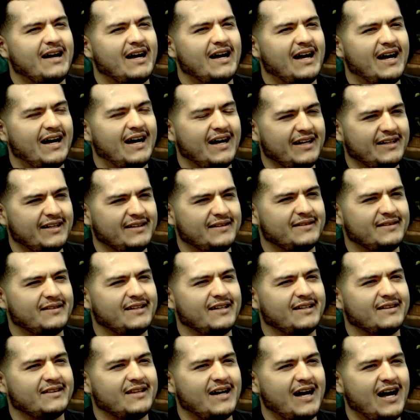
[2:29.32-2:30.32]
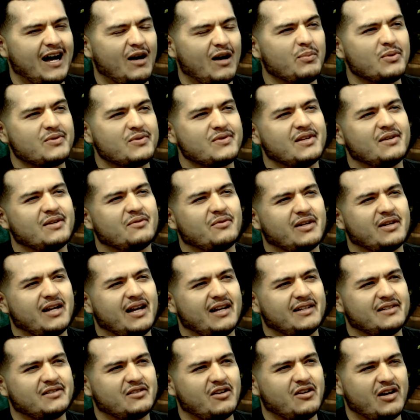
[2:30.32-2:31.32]
I did the opposite when
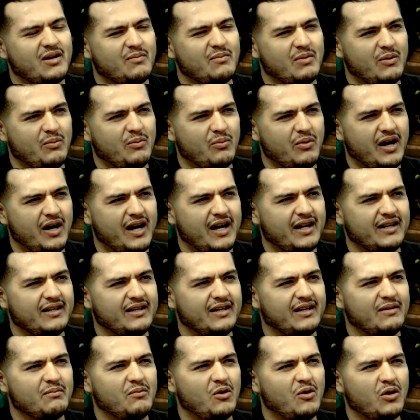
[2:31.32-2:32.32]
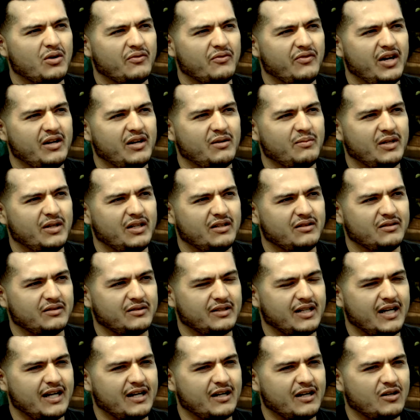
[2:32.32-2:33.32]
I started my brand. It motivated me to
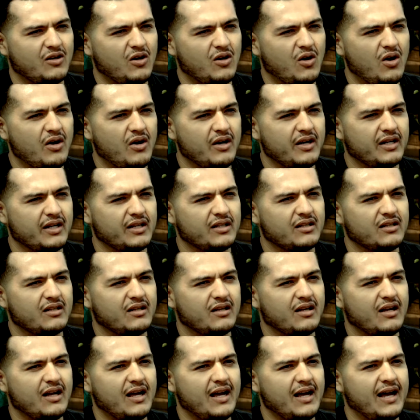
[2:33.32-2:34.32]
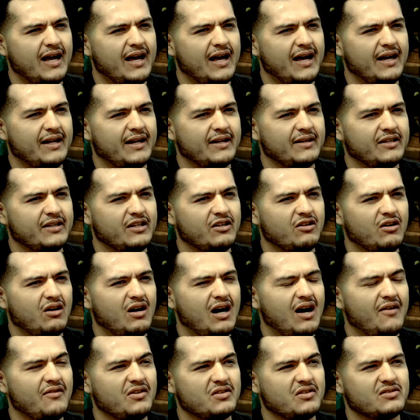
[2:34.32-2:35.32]
get it going, and
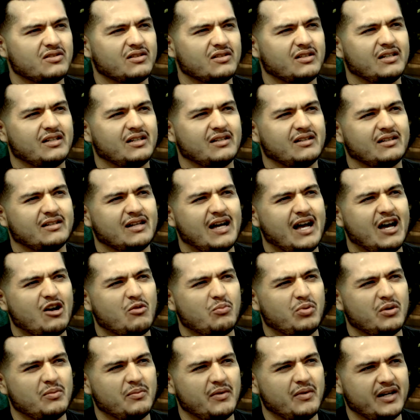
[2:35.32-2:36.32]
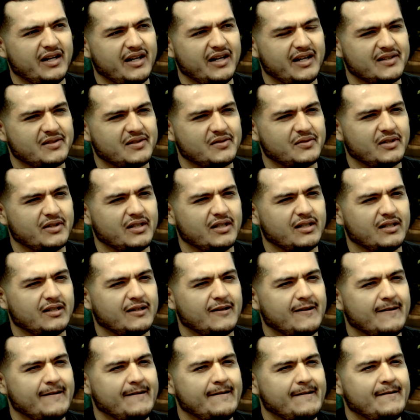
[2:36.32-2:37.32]
obviously I had to put money into it,
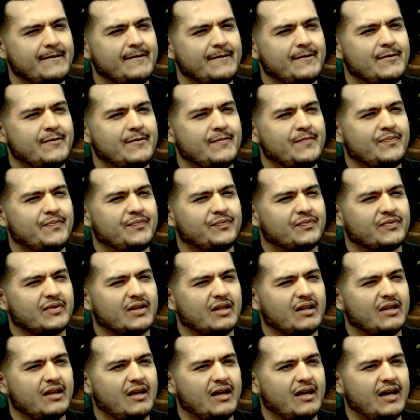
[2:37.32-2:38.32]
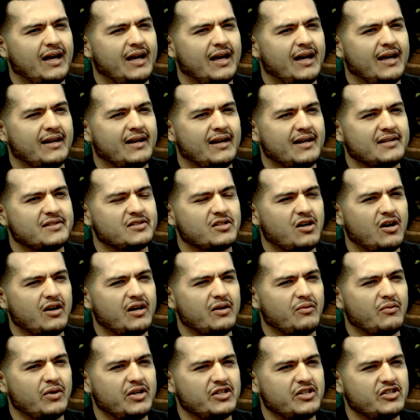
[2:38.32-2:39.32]
and I
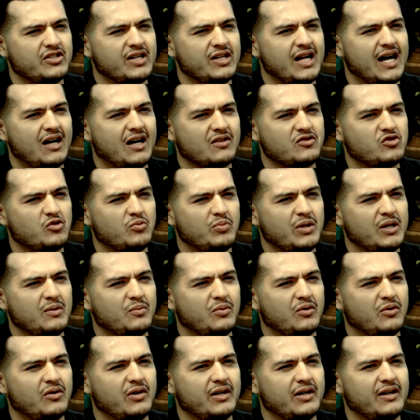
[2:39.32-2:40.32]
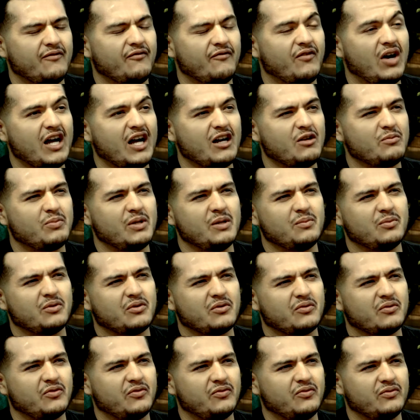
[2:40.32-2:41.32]
started reaching out to people and inviting people
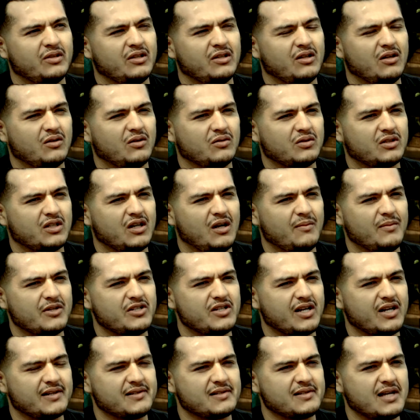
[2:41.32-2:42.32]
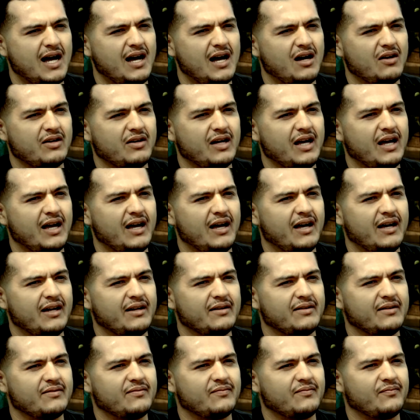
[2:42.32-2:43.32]
to come and check us out.
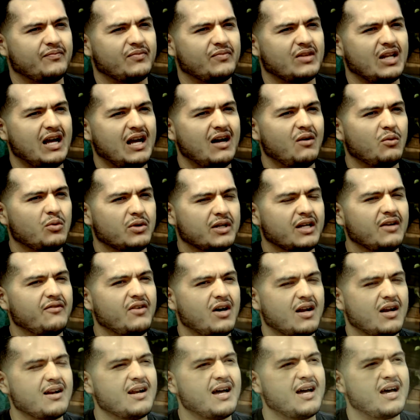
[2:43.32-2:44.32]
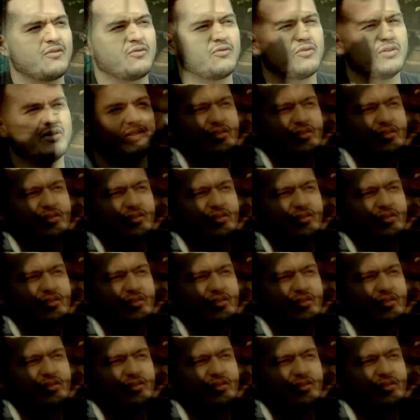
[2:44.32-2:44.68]
And I would give out a lot of free